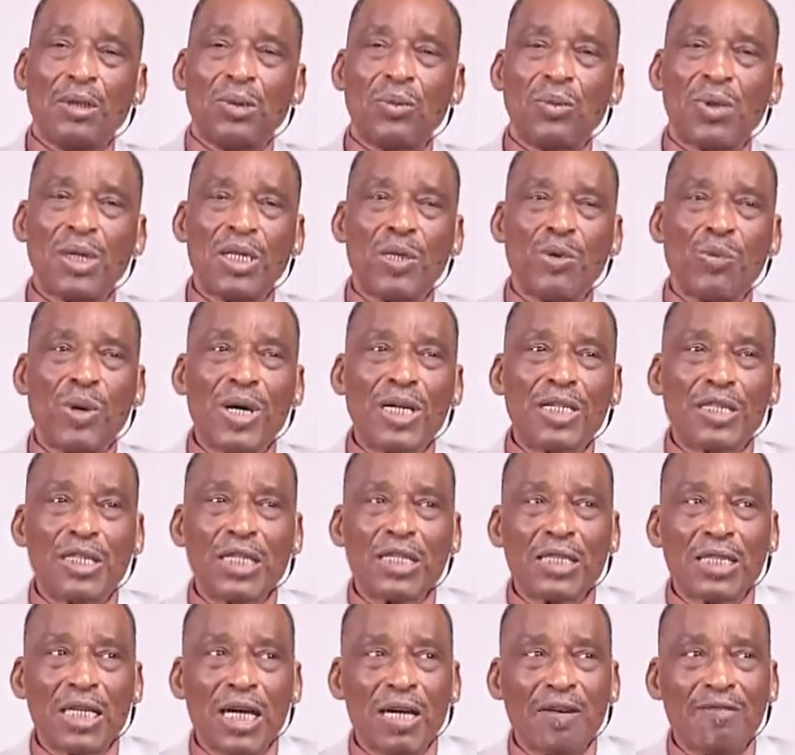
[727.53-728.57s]
When he went
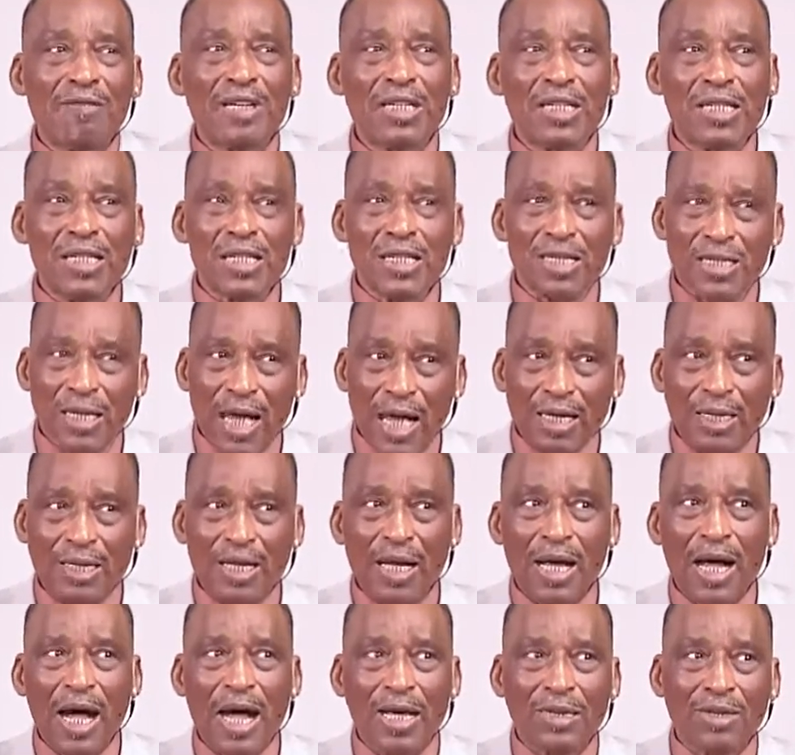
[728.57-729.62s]
in heaven, he
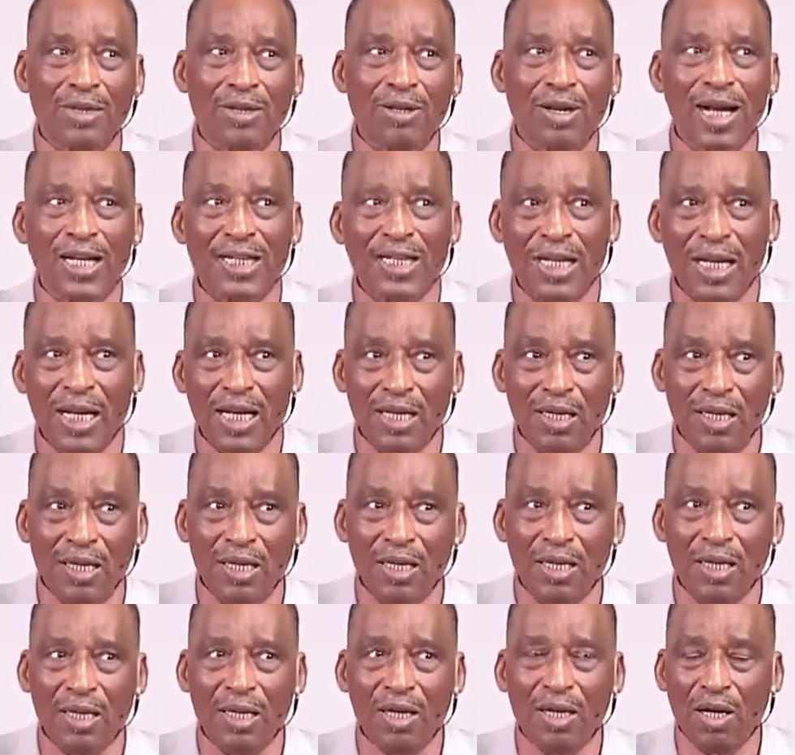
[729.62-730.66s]
sat at the right hand
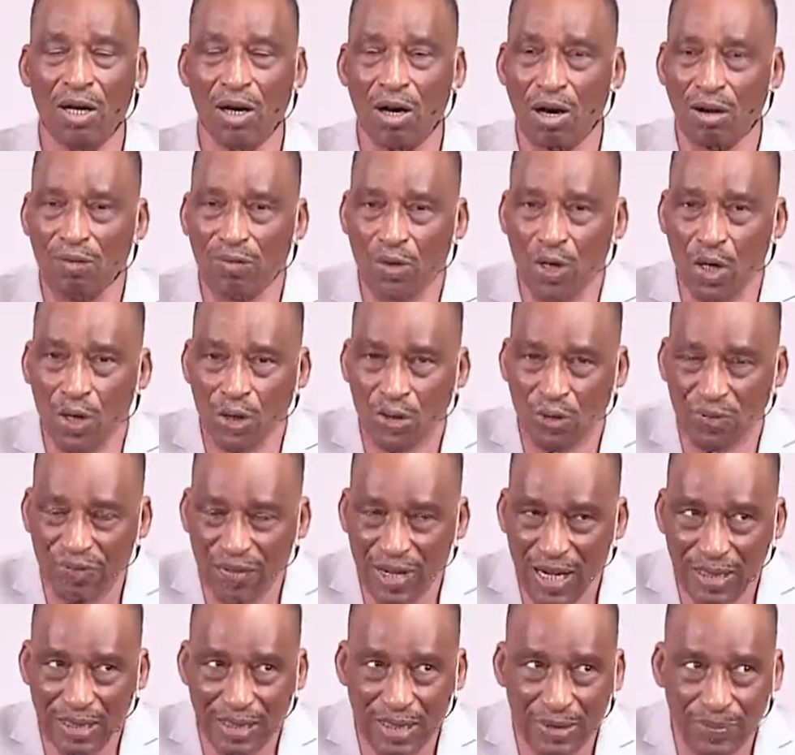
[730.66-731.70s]
of God the
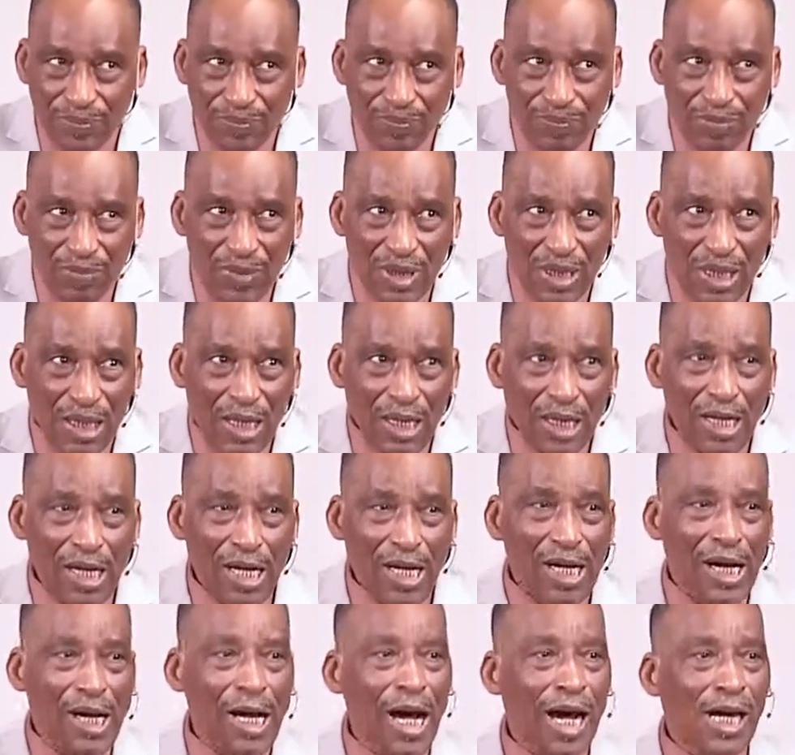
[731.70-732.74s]
Father.
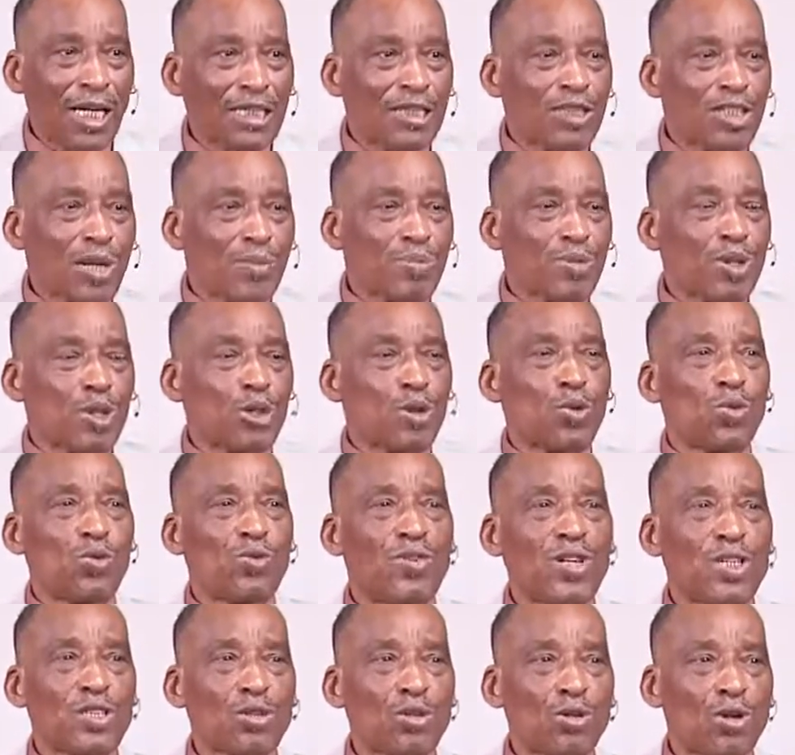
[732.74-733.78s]
Acts chapter 2,
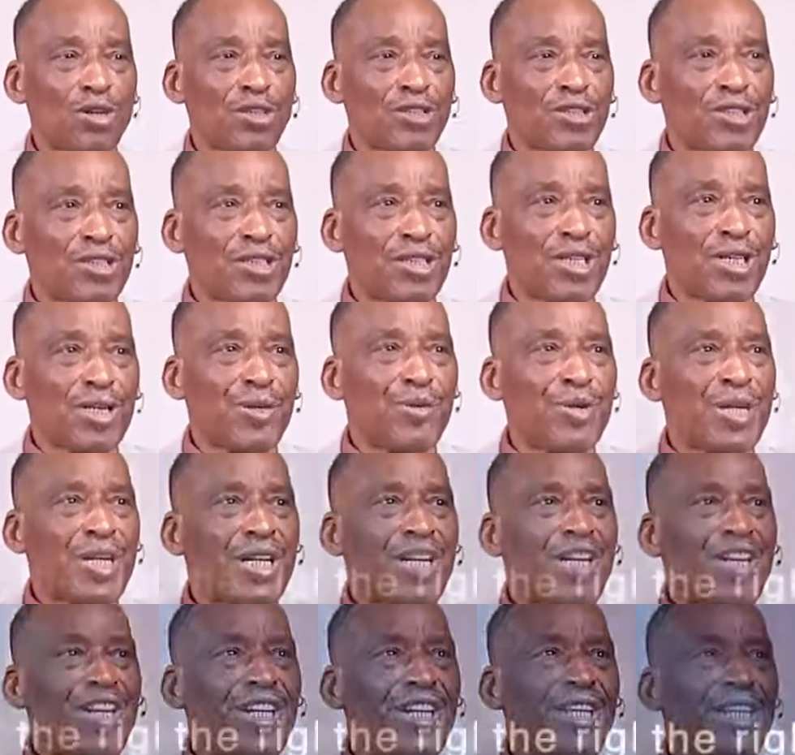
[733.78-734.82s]
verse 33, we
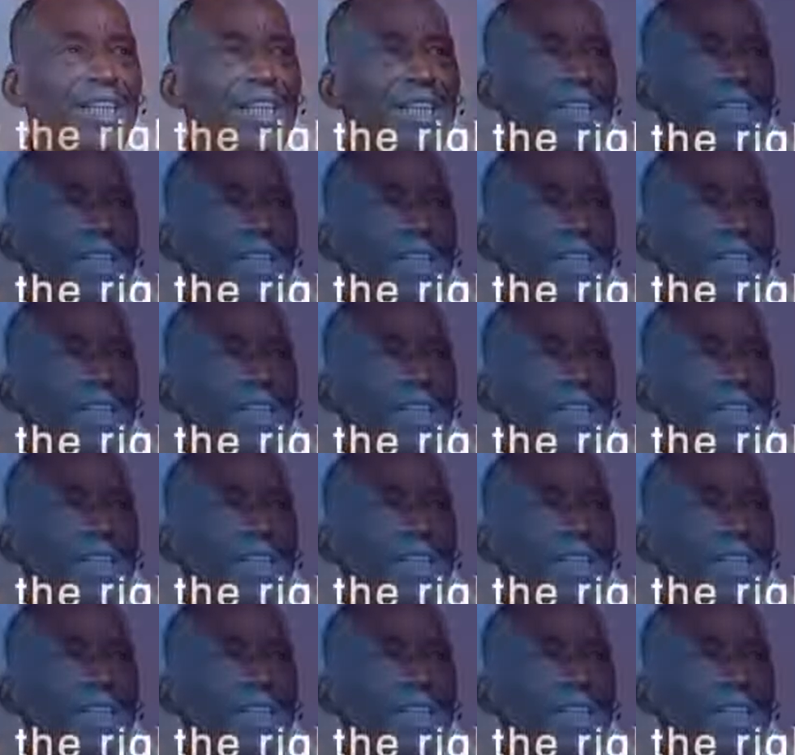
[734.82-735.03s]
read,